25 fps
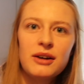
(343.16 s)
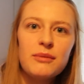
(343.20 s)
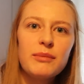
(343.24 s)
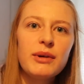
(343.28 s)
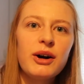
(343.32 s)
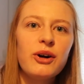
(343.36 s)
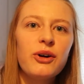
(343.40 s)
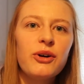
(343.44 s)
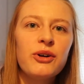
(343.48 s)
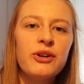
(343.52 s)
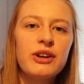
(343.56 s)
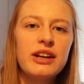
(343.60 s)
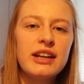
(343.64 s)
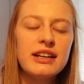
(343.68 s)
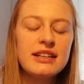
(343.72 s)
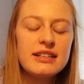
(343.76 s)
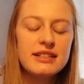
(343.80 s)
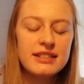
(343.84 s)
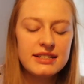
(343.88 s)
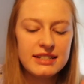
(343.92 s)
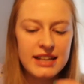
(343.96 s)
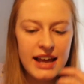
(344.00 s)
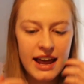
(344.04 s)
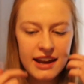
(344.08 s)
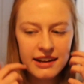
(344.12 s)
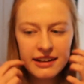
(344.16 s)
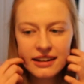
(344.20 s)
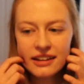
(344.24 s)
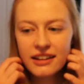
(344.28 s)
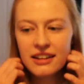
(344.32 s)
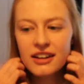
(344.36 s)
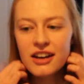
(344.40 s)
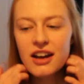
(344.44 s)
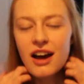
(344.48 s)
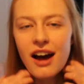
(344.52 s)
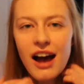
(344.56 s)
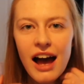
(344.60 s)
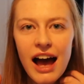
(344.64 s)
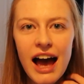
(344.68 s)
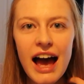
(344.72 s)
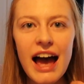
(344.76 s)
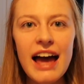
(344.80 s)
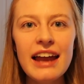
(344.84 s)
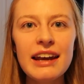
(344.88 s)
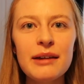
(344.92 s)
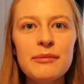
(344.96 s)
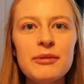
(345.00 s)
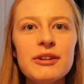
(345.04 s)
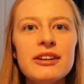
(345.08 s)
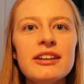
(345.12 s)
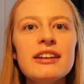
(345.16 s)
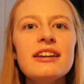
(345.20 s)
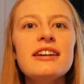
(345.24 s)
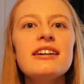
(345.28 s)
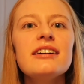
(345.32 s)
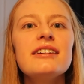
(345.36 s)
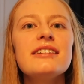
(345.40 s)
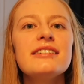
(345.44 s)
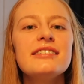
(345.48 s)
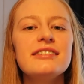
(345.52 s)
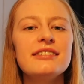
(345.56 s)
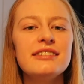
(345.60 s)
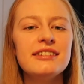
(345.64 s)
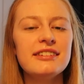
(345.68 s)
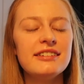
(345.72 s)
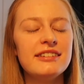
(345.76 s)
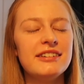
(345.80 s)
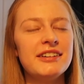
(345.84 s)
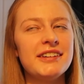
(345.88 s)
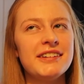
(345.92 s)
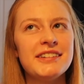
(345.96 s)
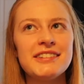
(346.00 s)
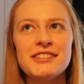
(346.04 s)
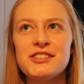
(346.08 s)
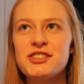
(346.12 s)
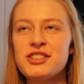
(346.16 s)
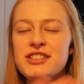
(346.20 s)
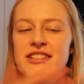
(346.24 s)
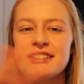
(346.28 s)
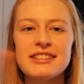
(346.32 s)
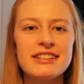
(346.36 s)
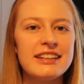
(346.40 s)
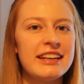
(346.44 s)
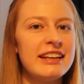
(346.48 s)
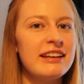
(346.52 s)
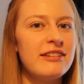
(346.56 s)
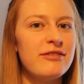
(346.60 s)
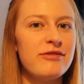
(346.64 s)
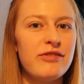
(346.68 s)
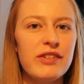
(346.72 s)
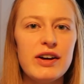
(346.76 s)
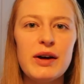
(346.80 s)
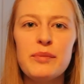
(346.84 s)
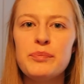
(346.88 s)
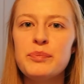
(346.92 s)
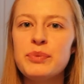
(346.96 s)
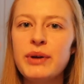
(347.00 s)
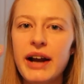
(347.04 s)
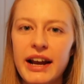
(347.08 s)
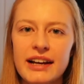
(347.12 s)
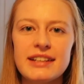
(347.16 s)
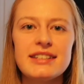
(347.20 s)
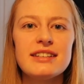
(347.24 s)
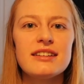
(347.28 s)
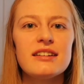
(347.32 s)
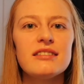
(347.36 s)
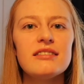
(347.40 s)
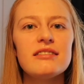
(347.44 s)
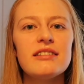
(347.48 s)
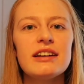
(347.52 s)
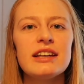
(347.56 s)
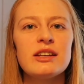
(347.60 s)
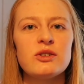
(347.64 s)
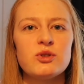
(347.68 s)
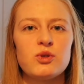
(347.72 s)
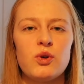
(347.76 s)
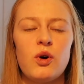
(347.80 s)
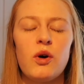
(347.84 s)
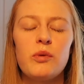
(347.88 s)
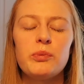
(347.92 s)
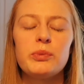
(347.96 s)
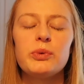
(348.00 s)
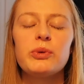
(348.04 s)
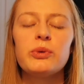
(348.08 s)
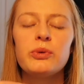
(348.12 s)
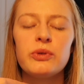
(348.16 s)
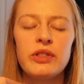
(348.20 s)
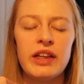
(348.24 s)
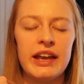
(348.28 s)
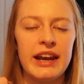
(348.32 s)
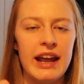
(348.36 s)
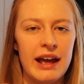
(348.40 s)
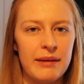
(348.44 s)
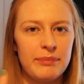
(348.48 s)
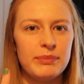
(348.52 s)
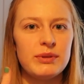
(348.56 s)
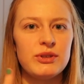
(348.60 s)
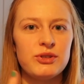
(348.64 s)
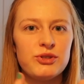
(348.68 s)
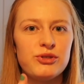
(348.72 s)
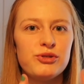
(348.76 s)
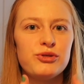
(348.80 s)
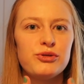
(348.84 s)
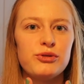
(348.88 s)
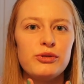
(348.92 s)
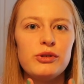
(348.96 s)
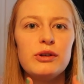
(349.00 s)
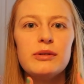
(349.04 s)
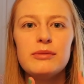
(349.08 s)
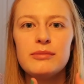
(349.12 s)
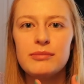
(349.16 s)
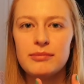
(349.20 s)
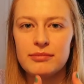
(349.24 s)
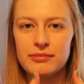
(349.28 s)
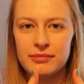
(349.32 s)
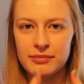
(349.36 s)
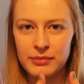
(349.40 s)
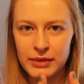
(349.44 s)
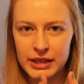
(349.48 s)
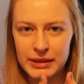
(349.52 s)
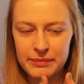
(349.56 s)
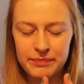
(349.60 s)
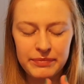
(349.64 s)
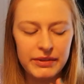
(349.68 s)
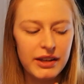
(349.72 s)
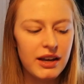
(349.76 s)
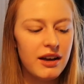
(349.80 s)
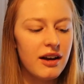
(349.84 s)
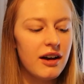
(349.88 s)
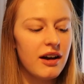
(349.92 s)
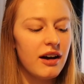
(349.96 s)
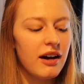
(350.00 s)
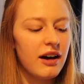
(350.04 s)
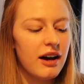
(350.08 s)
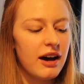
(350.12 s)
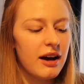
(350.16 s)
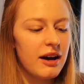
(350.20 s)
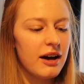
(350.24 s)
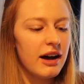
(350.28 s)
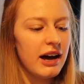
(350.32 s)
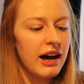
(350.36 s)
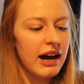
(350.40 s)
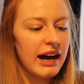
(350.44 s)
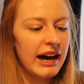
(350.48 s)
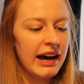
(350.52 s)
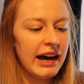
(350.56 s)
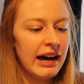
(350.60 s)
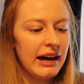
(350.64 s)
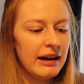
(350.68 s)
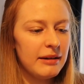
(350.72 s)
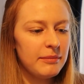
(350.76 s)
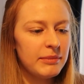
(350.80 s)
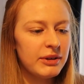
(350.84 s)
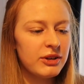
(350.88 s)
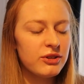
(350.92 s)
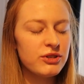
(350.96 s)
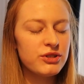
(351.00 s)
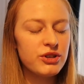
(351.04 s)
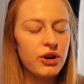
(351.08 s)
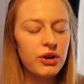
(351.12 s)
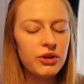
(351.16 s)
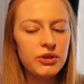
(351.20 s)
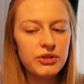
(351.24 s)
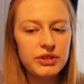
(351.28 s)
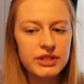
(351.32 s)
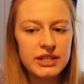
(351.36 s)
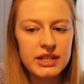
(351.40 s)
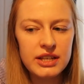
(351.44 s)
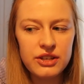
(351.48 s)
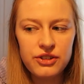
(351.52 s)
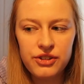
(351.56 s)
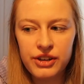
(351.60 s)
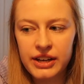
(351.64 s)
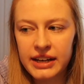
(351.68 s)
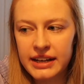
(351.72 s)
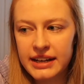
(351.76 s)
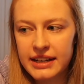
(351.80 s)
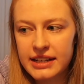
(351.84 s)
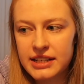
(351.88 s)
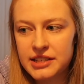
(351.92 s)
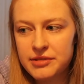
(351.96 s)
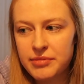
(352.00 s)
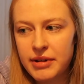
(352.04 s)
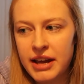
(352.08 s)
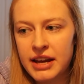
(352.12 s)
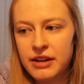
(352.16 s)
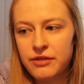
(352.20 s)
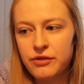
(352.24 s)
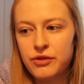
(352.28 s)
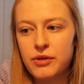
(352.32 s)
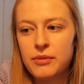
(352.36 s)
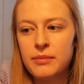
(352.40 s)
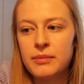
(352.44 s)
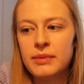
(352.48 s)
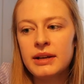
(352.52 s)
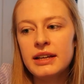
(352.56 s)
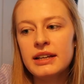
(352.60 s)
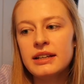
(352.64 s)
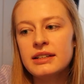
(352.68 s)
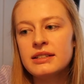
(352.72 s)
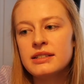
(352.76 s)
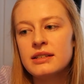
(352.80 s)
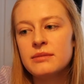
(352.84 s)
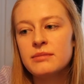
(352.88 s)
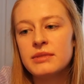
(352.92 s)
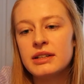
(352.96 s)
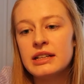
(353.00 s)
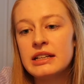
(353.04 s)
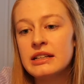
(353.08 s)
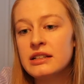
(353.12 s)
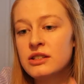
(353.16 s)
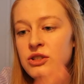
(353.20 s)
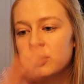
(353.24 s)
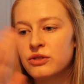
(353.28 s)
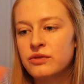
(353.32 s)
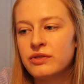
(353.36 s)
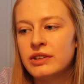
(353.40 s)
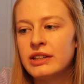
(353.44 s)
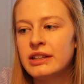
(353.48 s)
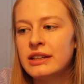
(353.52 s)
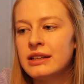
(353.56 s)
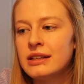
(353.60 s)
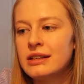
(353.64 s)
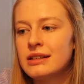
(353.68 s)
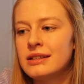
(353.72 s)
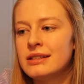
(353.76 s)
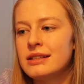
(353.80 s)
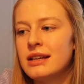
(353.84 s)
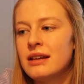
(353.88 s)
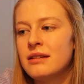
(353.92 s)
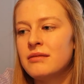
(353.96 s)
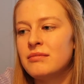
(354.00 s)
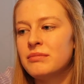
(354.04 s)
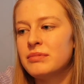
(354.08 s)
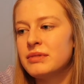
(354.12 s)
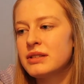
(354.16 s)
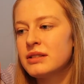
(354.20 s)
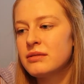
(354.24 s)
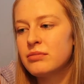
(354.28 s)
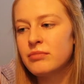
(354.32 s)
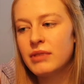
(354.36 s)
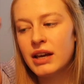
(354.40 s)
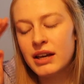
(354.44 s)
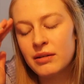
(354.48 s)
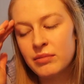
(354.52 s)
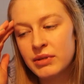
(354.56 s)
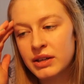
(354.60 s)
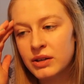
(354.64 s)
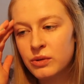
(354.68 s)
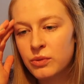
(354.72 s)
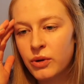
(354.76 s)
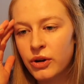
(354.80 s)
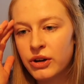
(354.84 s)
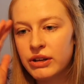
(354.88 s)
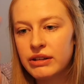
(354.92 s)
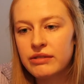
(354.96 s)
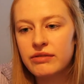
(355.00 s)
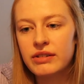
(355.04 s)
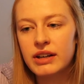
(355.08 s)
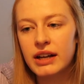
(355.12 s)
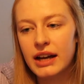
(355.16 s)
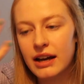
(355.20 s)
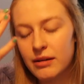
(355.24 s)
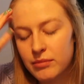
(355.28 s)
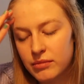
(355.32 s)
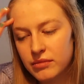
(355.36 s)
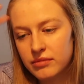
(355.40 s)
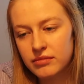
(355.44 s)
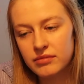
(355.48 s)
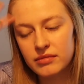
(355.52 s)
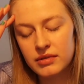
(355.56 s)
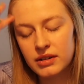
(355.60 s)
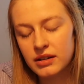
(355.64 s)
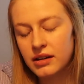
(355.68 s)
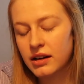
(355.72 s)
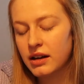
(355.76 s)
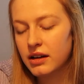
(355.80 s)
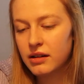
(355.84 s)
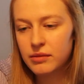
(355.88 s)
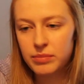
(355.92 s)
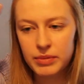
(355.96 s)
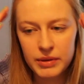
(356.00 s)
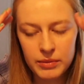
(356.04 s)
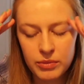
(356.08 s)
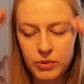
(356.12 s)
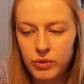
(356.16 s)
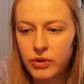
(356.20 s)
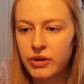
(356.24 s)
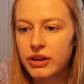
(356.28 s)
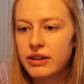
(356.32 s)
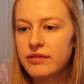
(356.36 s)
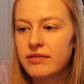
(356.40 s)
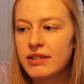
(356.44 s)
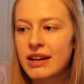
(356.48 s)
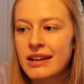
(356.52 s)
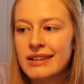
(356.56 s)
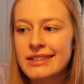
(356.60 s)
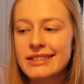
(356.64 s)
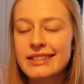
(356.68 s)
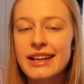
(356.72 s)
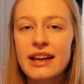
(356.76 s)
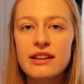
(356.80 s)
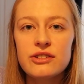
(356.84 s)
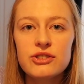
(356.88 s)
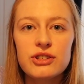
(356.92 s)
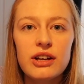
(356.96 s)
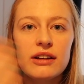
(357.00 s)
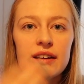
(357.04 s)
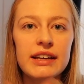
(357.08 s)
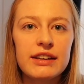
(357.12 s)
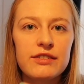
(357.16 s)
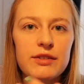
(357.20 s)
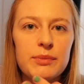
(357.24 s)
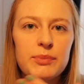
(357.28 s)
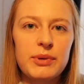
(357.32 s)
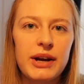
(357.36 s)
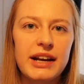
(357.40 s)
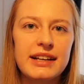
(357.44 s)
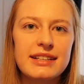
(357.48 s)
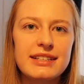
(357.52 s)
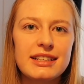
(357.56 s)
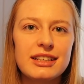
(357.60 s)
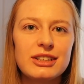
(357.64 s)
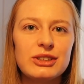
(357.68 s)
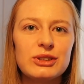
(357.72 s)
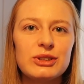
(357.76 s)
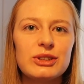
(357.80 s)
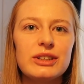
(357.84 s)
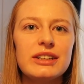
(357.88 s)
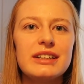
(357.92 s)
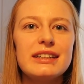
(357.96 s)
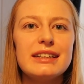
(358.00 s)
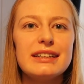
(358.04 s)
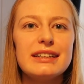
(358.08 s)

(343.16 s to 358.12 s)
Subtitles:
understanding. And I'm gonna just give a practical example that happened to me. Because OT you can explain for millions and millions of years, and maybe it won't even come, like, people won't even understand, so I'll give a practical